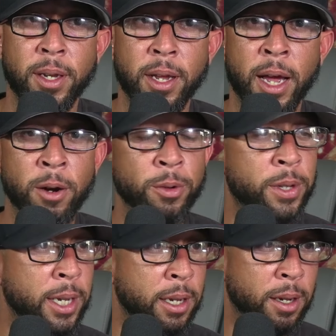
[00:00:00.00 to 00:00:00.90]
I don't
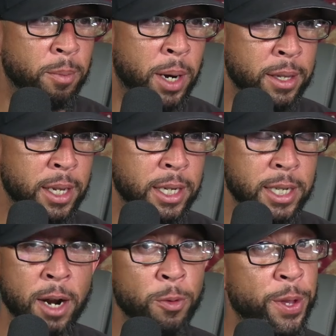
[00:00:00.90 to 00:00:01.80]
think
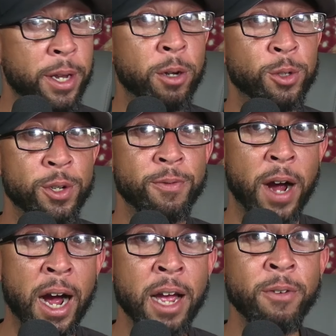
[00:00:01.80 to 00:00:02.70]
he'll
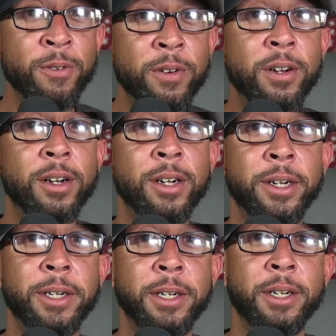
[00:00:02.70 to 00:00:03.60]
survive,
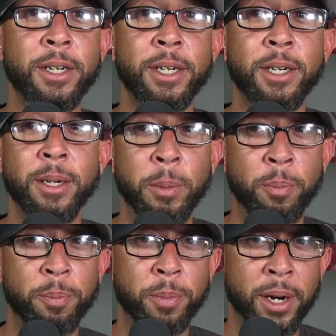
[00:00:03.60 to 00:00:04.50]

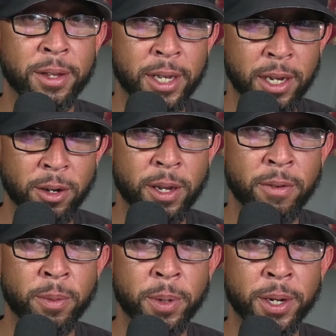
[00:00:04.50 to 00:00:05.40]
but I think it'll give
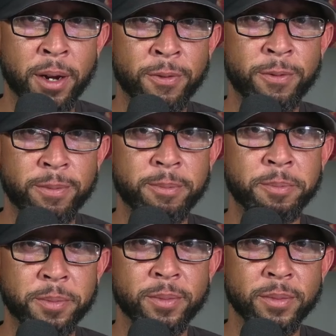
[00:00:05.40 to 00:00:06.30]
him enough.
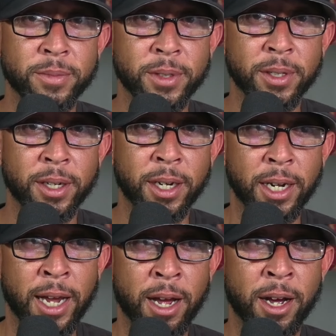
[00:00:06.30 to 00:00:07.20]

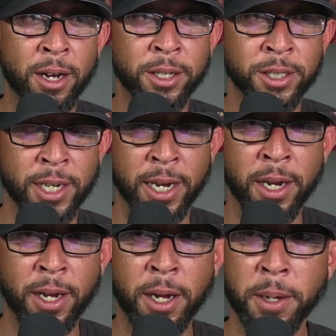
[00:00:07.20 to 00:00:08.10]
How can you say?
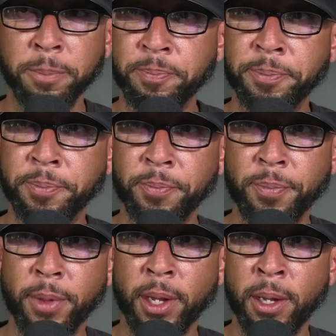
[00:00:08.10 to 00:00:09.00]

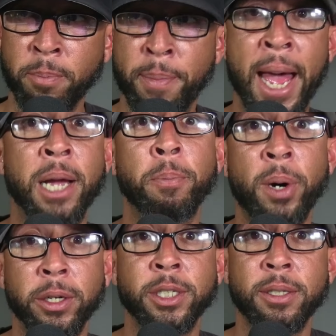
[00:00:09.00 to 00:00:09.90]
Pack a
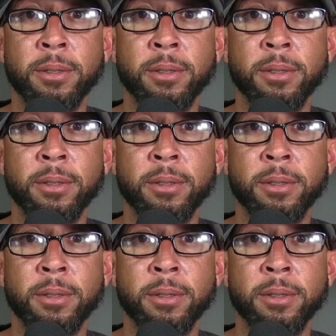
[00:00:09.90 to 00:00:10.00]
punch